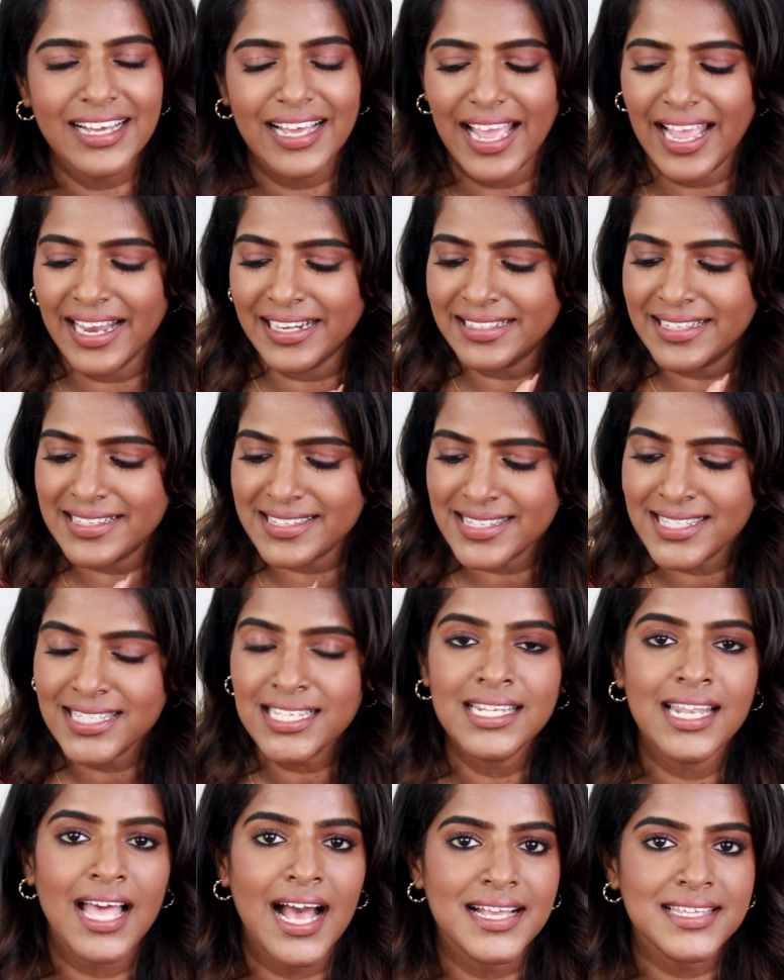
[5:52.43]
And this is
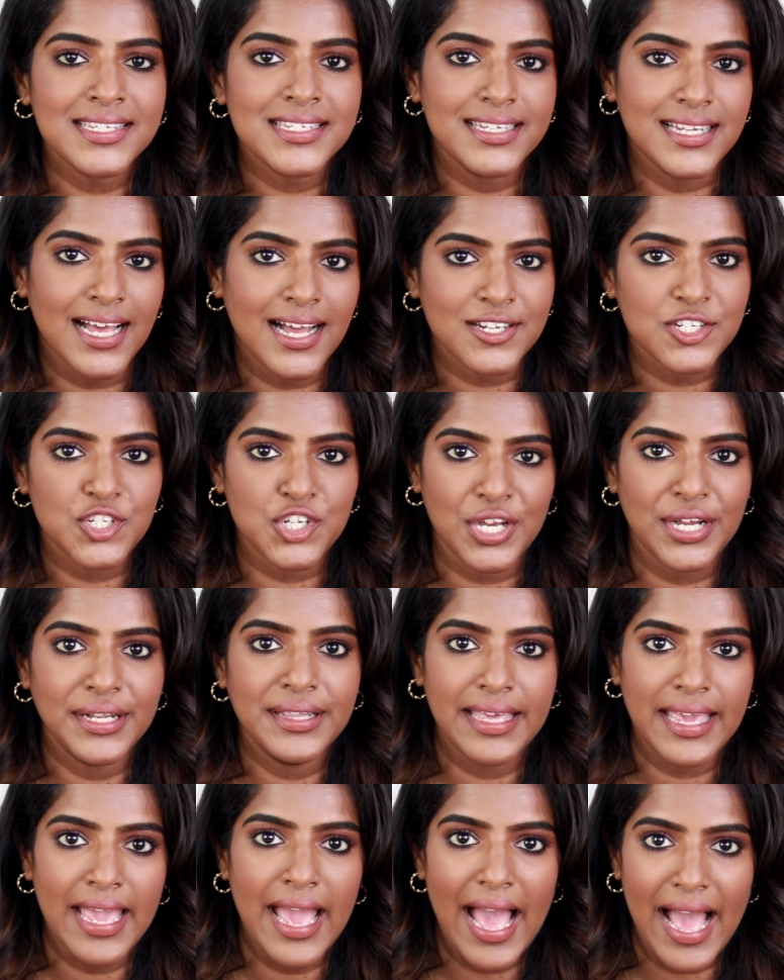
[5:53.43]
the last dark shade
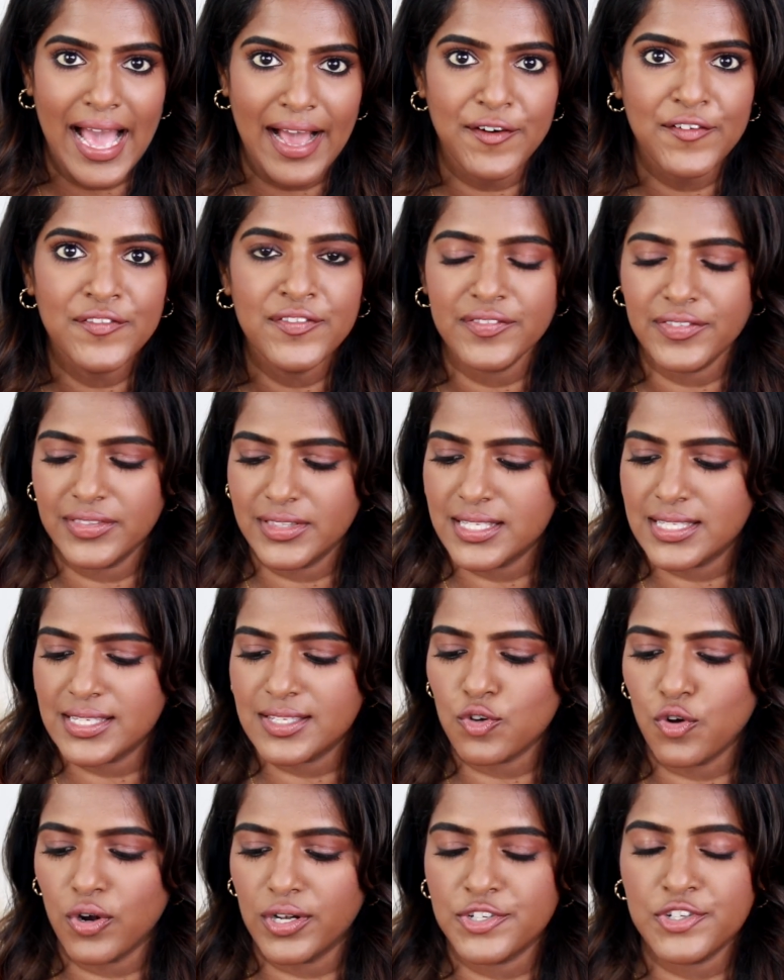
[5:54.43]
they have. This is
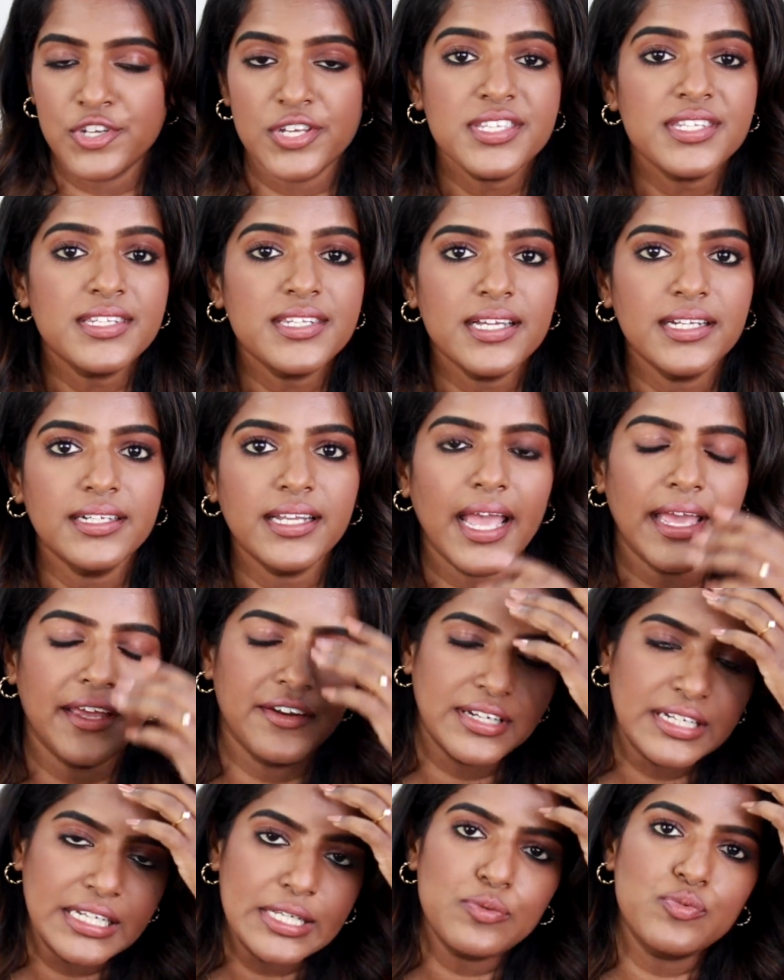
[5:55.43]
called Chestnut. I
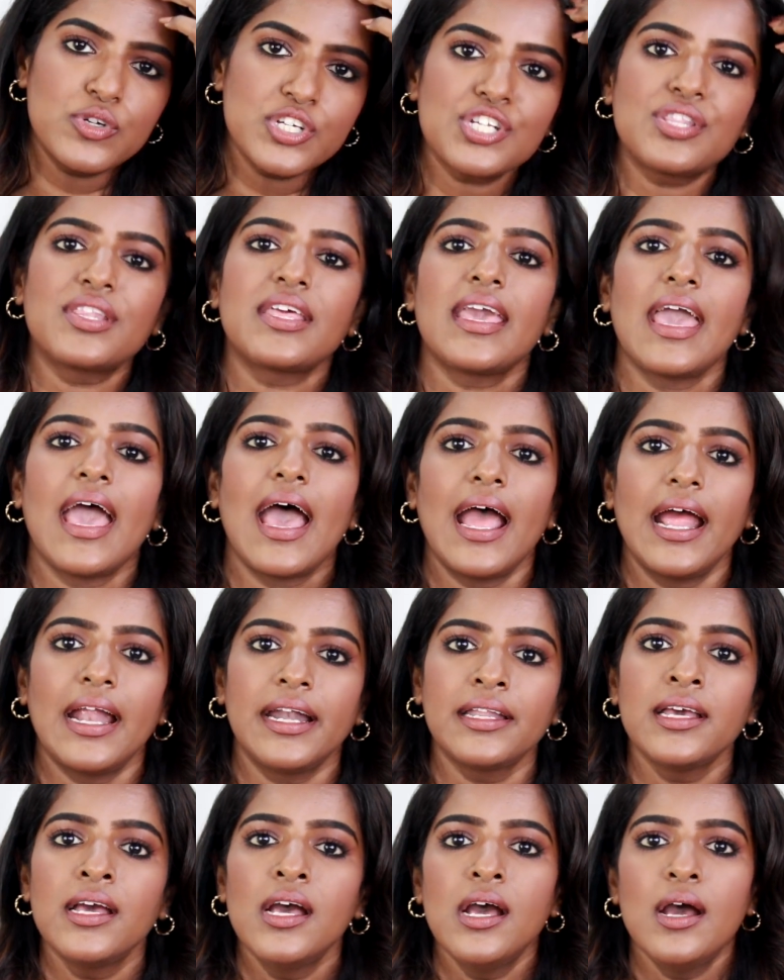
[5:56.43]
really wish they
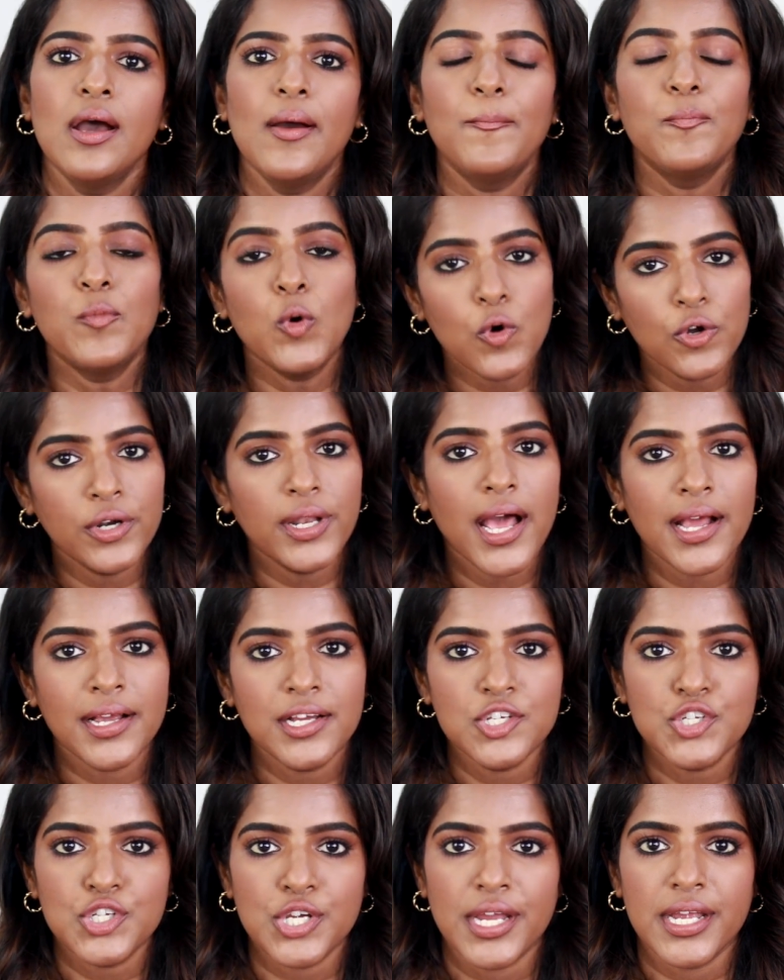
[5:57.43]
had more
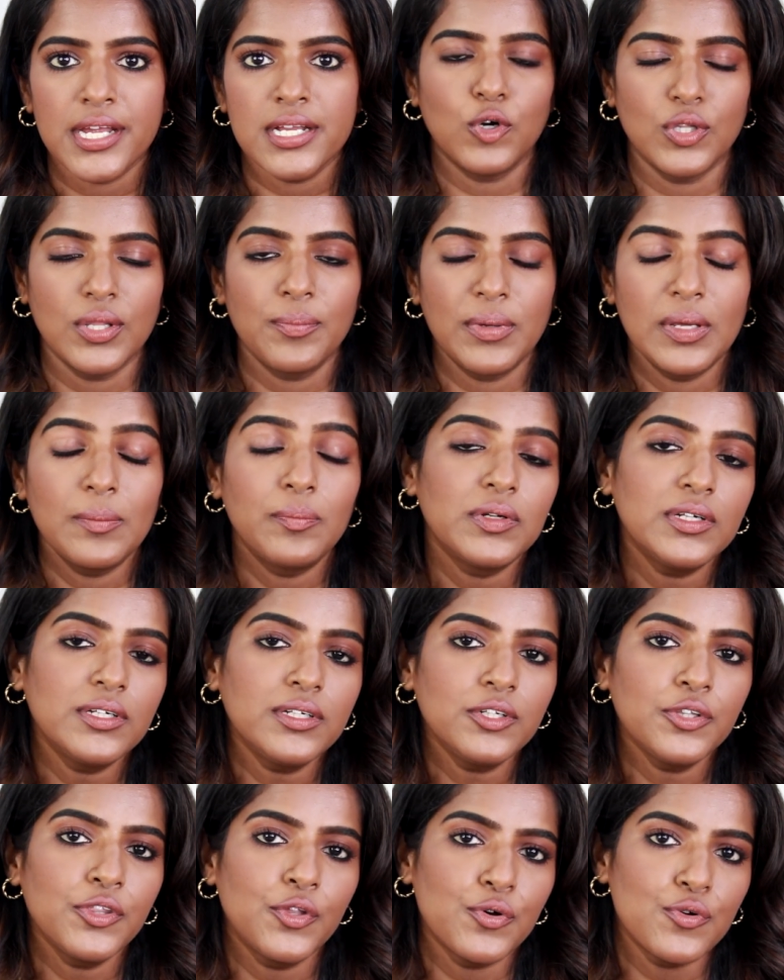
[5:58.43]
darker shade for the
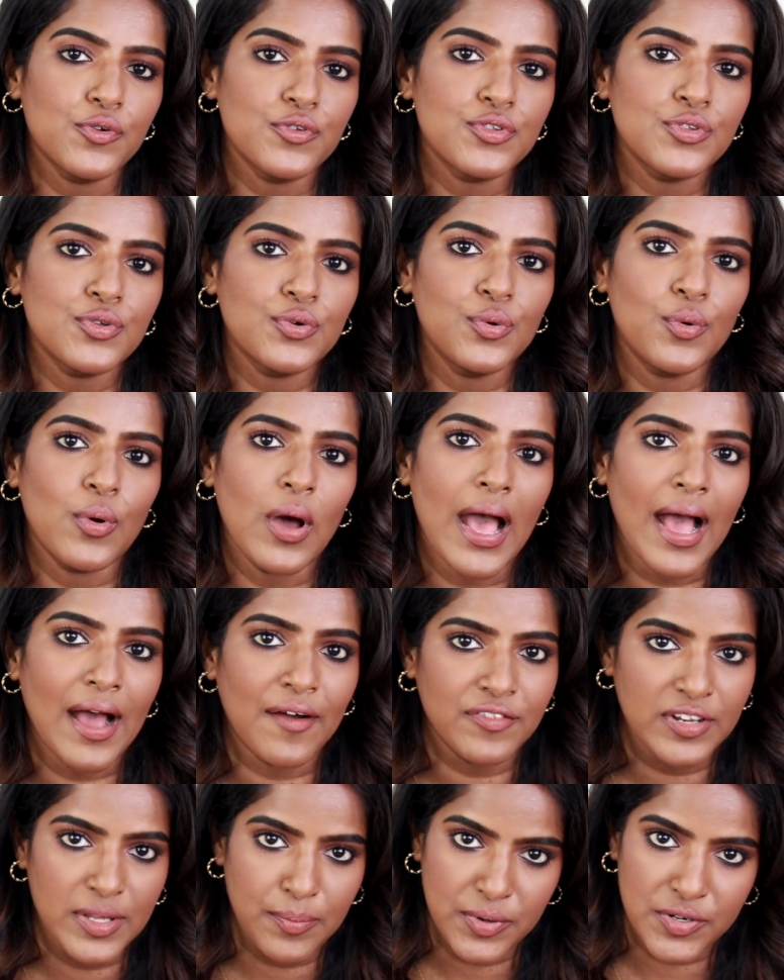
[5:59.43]
people, those who
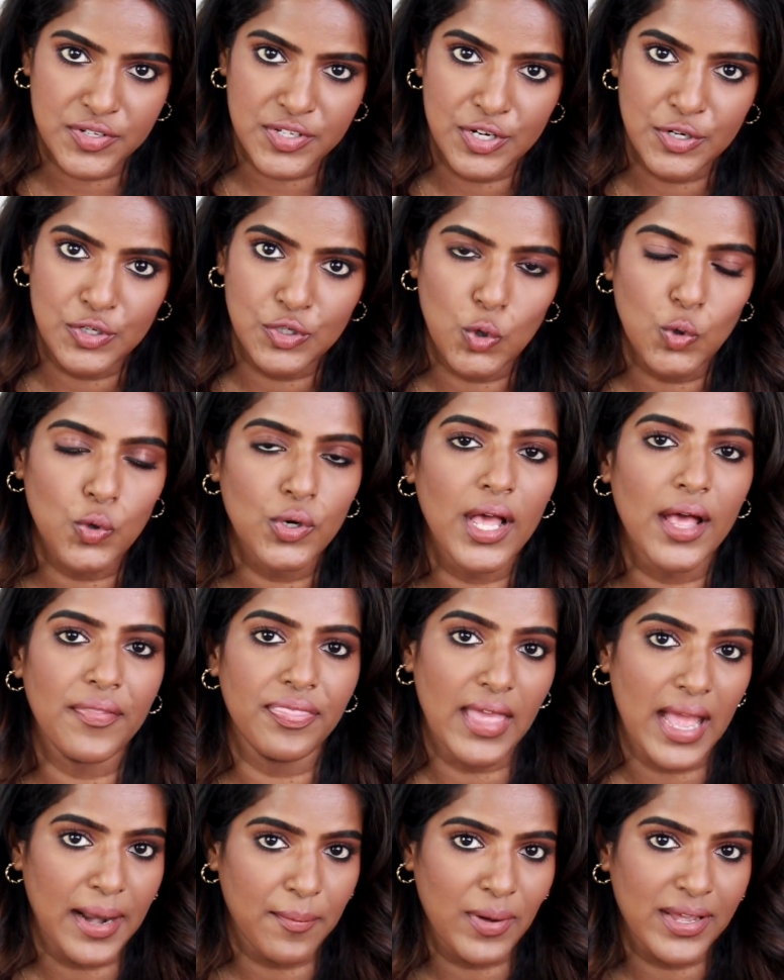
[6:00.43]
have deeper skin tone
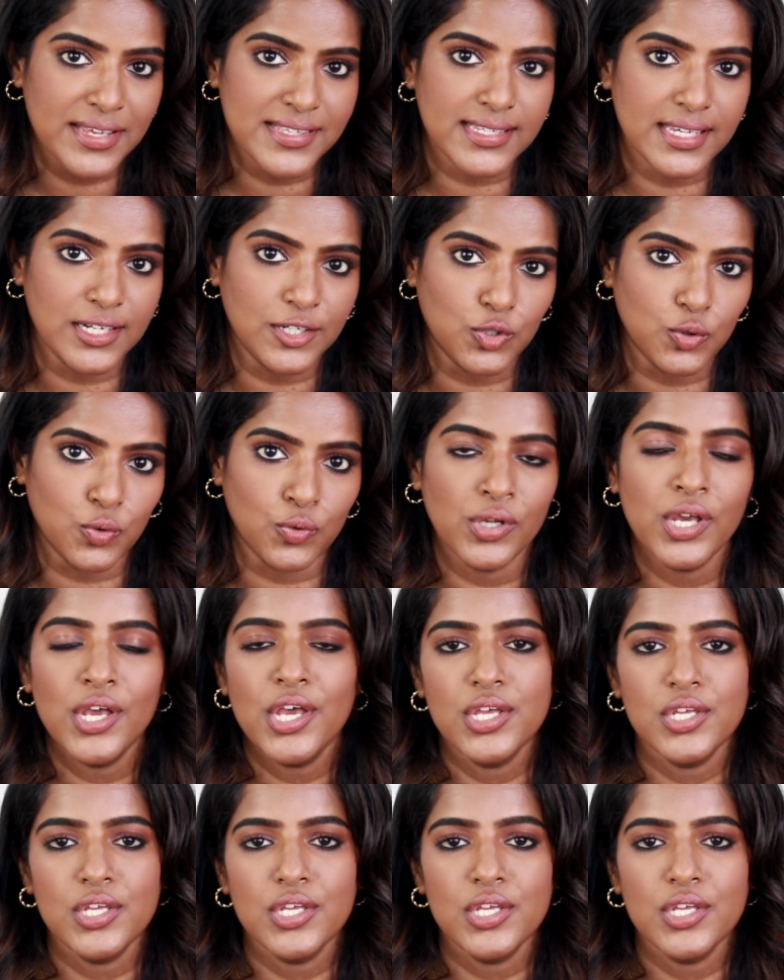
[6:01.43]
than my skin tone.